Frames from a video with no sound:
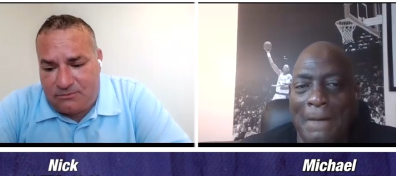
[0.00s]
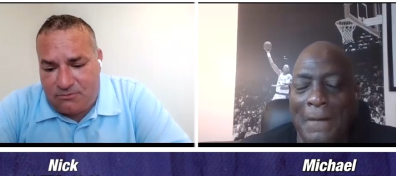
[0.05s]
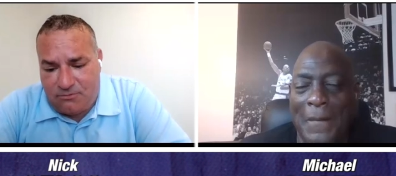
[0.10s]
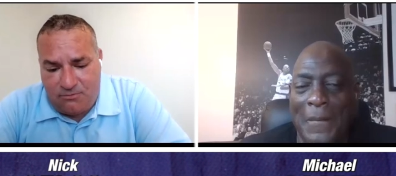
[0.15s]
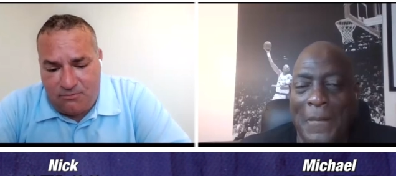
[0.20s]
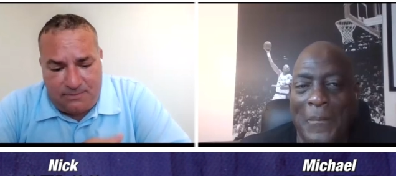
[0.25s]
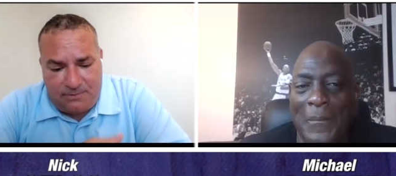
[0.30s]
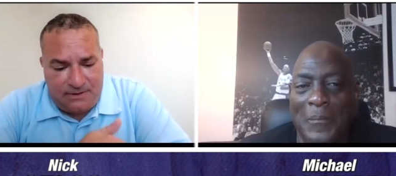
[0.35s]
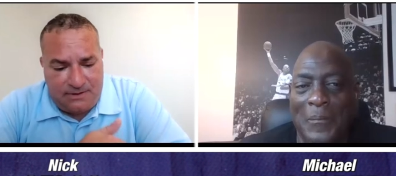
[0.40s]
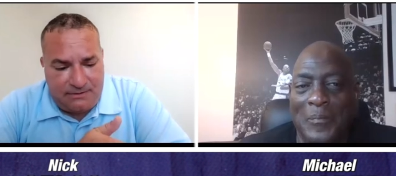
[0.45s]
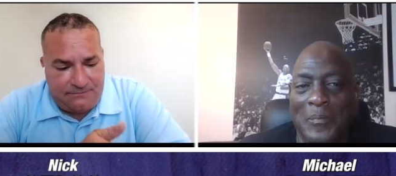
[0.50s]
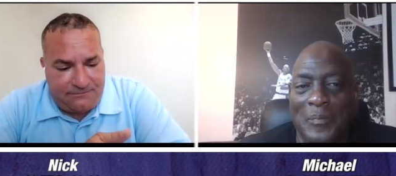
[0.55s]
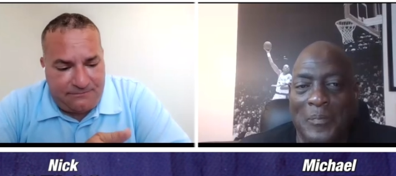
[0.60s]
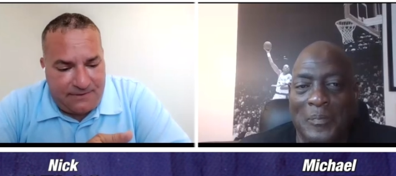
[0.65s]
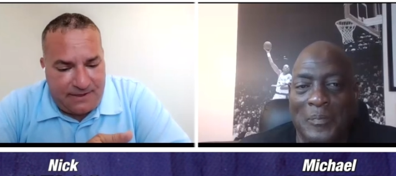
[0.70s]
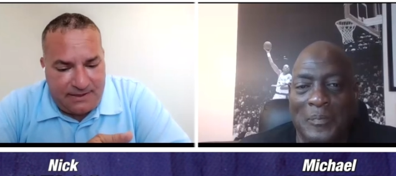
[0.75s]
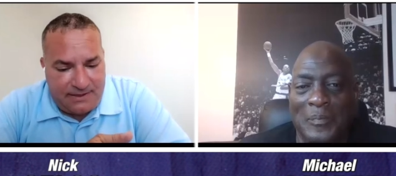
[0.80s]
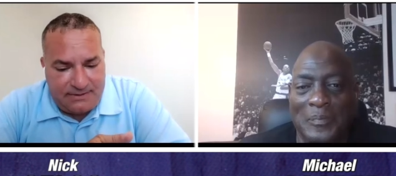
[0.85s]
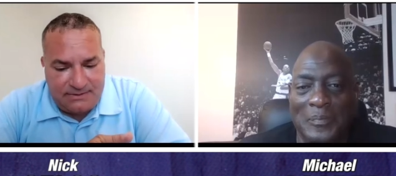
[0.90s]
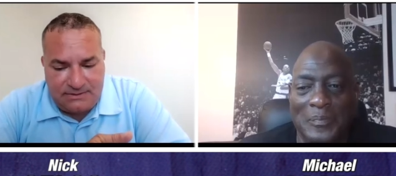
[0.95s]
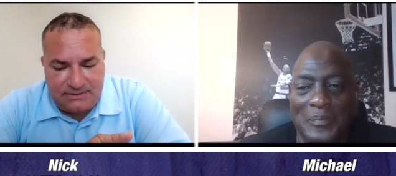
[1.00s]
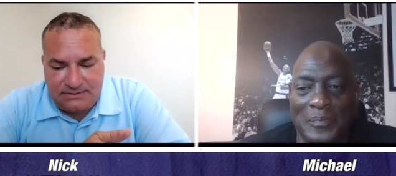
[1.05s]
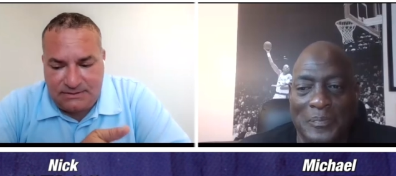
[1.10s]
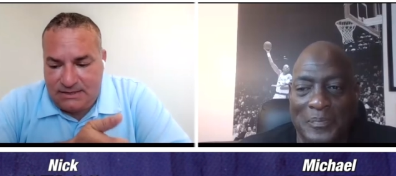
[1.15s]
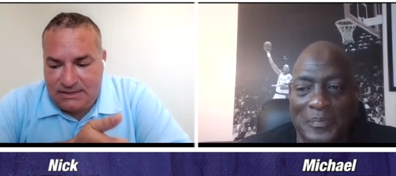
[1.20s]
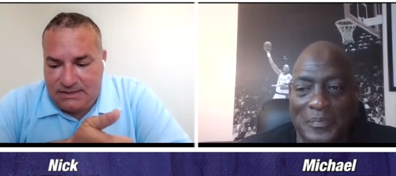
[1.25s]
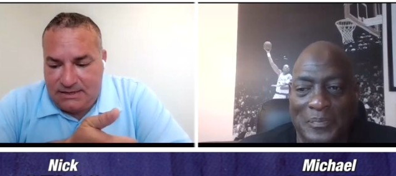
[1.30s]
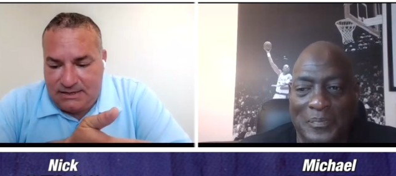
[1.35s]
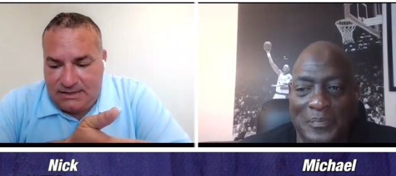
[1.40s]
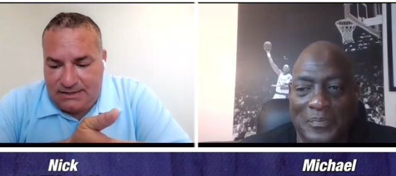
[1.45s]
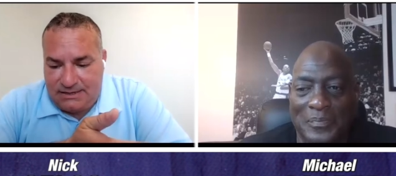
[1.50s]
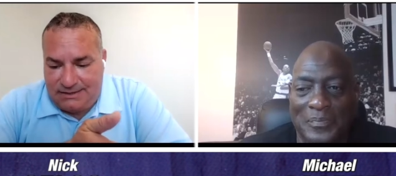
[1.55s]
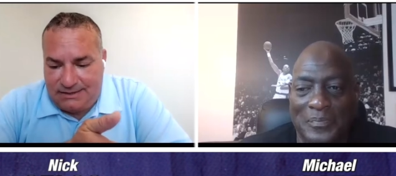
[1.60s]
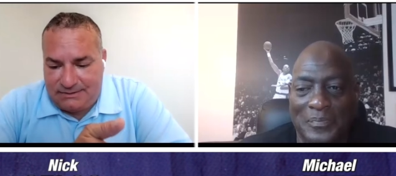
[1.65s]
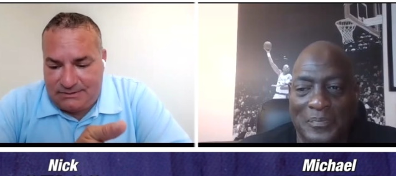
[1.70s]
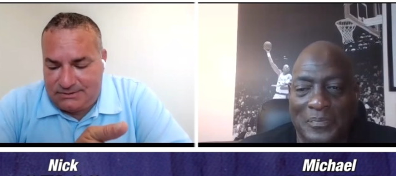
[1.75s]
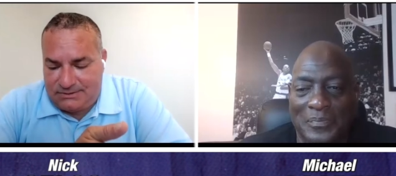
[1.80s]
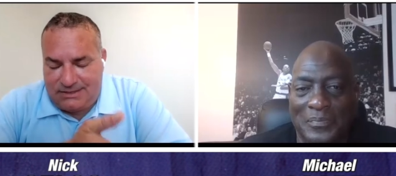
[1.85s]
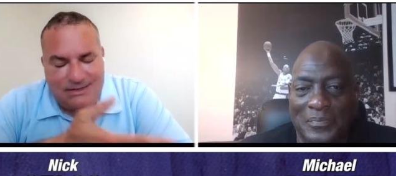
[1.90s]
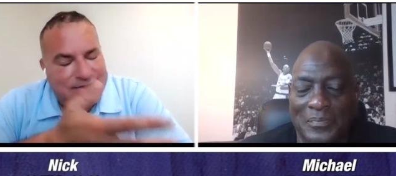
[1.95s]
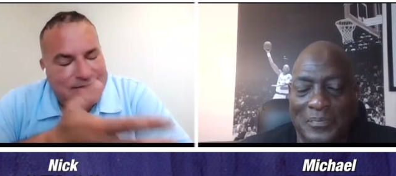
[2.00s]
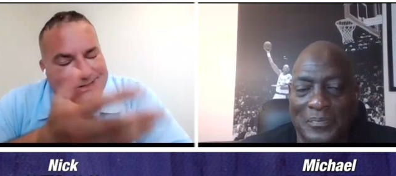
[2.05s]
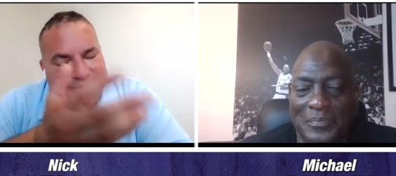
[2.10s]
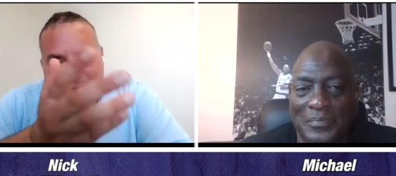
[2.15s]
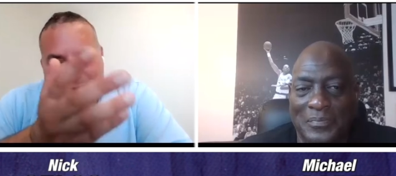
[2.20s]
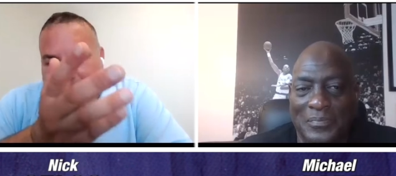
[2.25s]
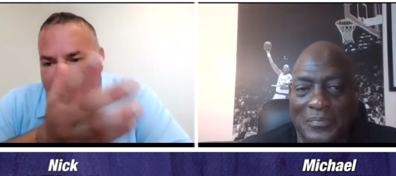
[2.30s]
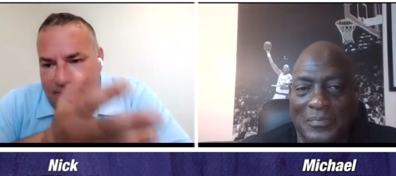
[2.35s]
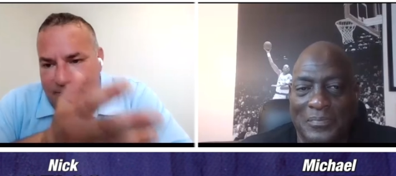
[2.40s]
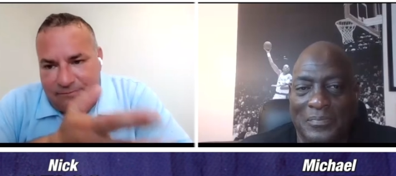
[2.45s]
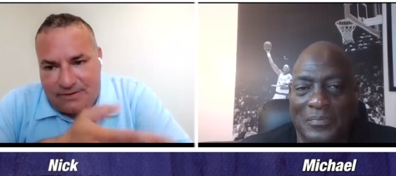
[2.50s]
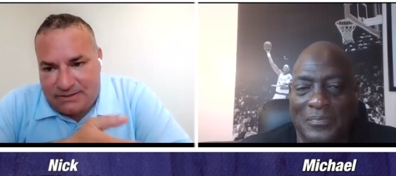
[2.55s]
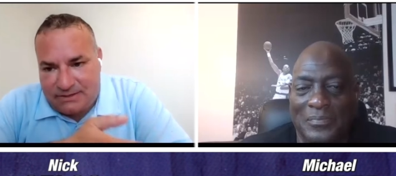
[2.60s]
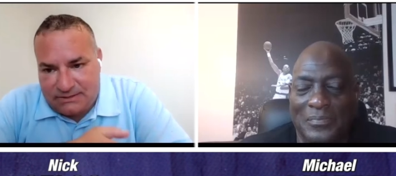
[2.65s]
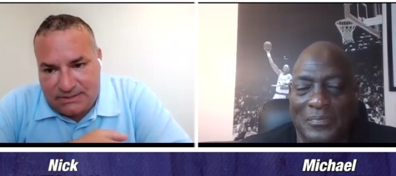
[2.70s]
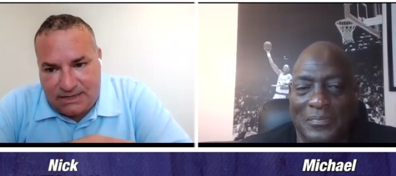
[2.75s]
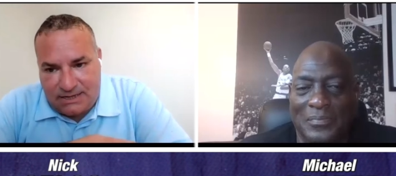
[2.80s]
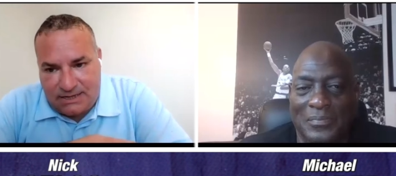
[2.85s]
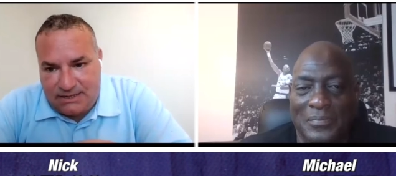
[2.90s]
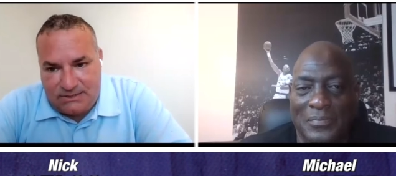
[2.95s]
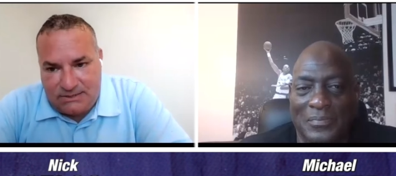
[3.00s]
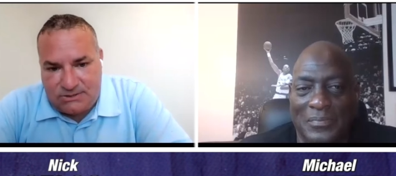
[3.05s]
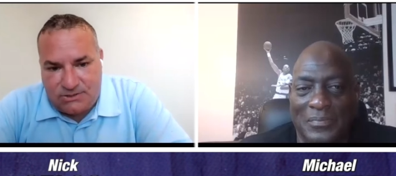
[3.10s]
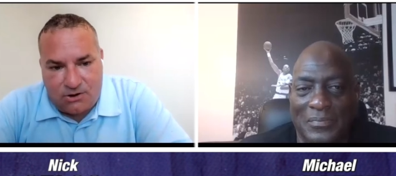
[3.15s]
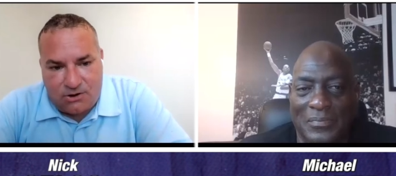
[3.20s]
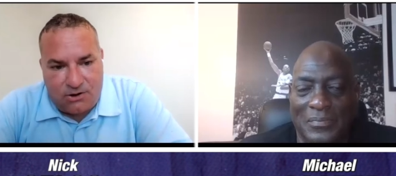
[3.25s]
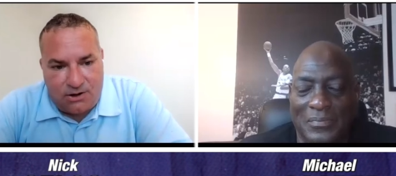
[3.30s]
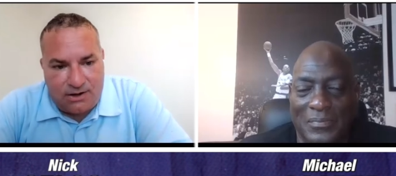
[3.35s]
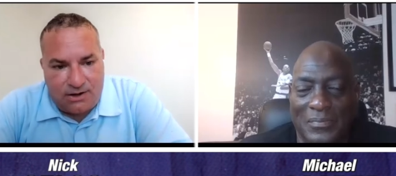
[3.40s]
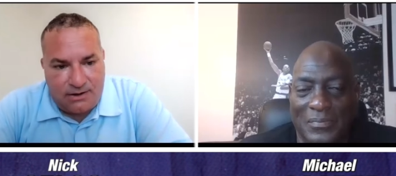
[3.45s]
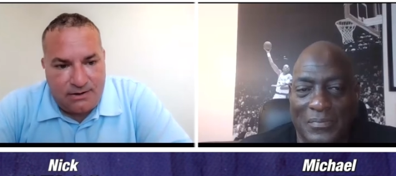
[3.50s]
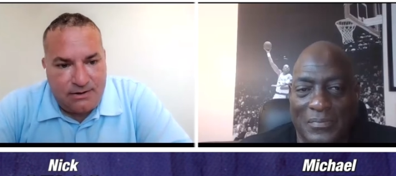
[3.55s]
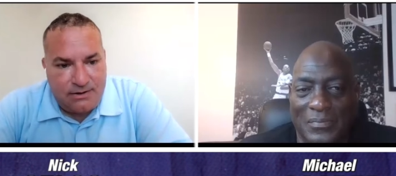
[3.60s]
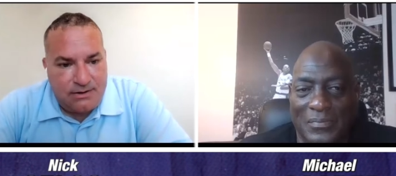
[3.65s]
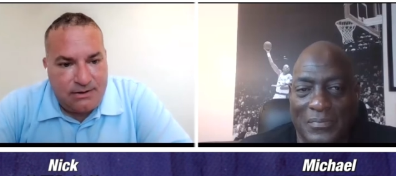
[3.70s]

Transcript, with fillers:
Speaker 1: group. He defends. He's it's obvious that he's starting.